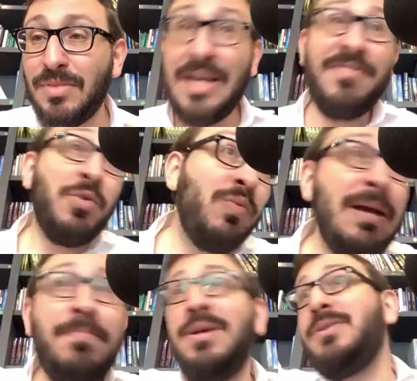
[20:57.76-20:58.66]
they have to
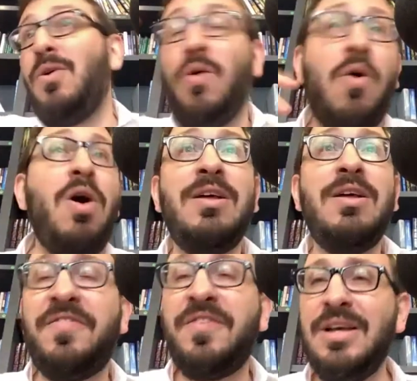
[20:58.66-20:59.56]
rebuild all
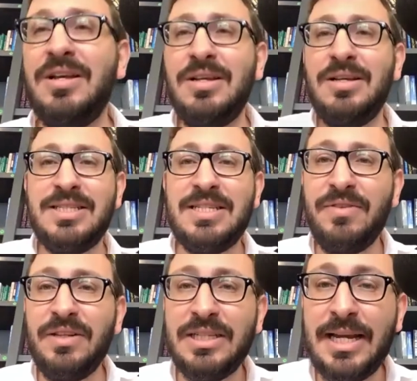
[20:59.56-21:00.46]
of
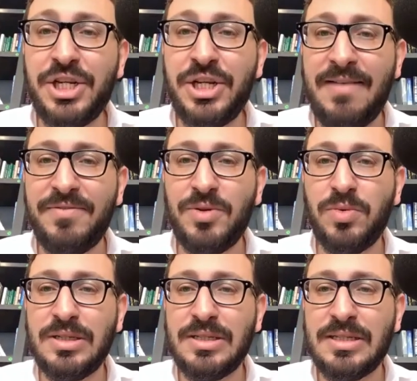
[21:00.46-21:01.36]
civilization
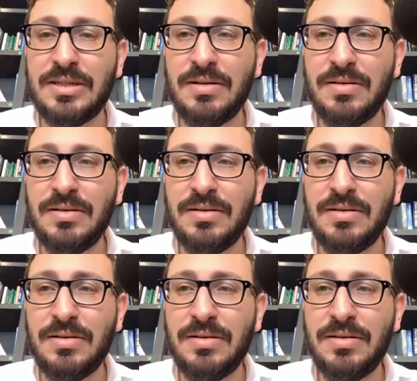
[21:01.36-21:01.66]
afterwards.